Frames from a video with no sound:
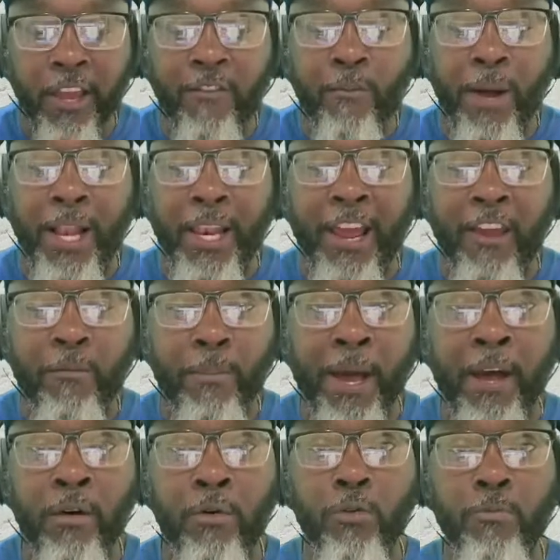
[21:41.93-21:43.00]
live my life by
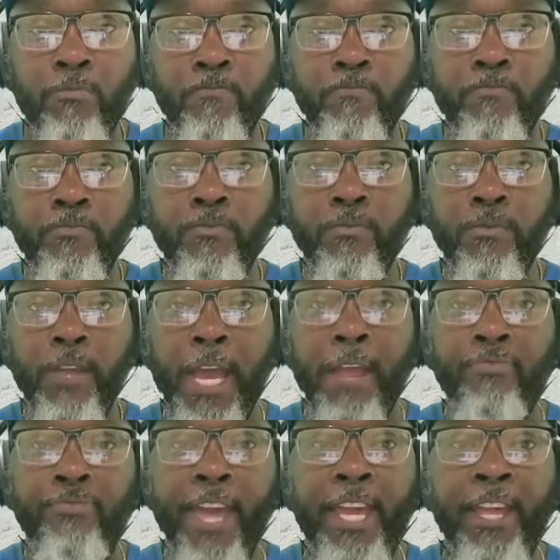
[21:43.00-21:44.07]
hope
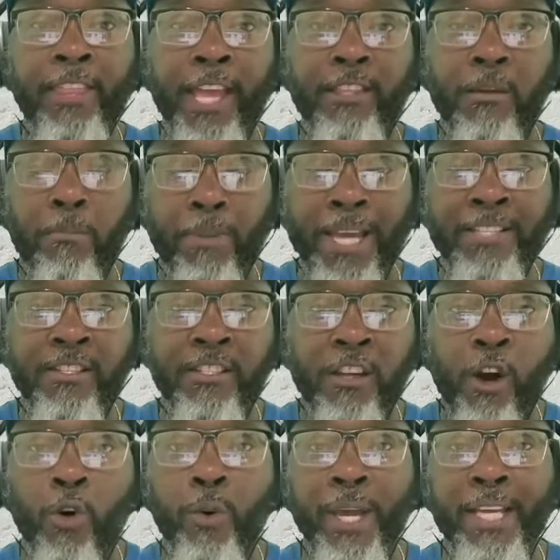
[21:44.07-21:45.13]
and thinking that the best is
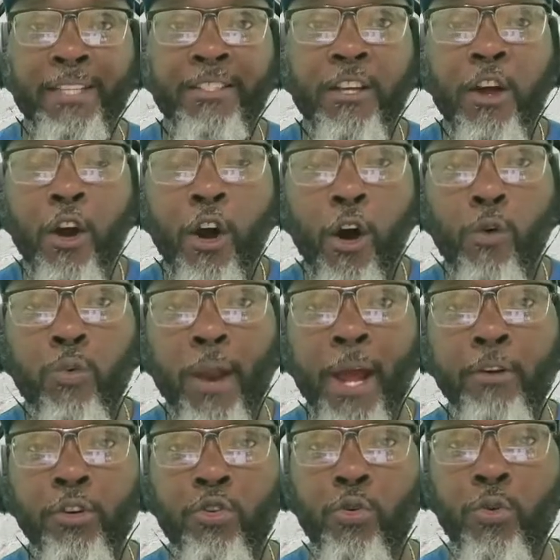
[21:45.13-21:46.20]
always
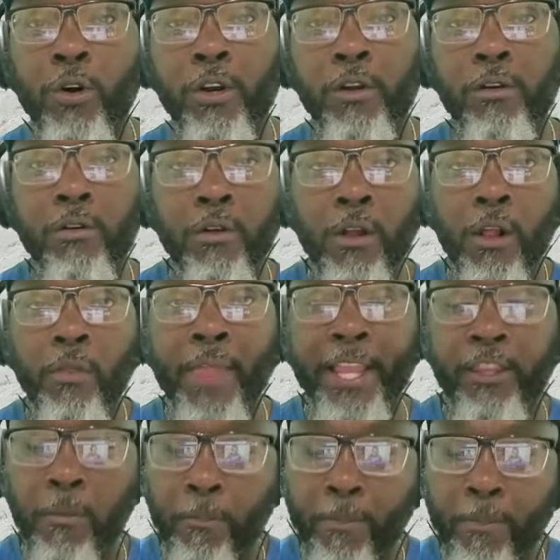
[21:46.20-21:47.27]
around the corner,
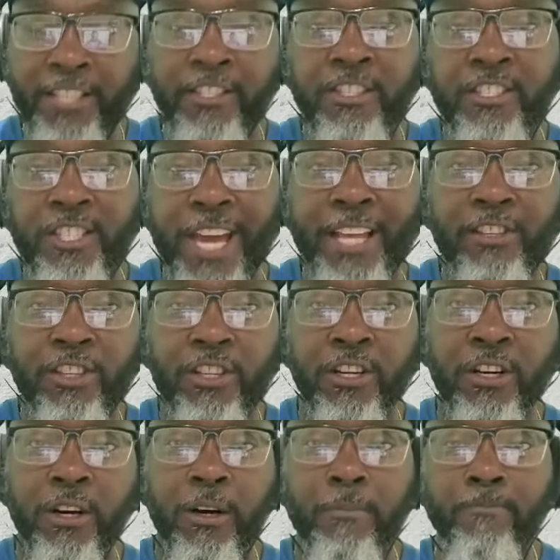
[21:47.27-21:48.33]
that the best is yet to
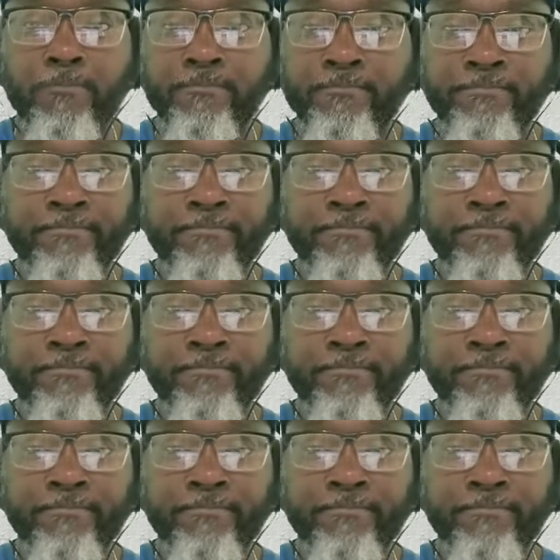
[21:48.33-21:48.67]
come.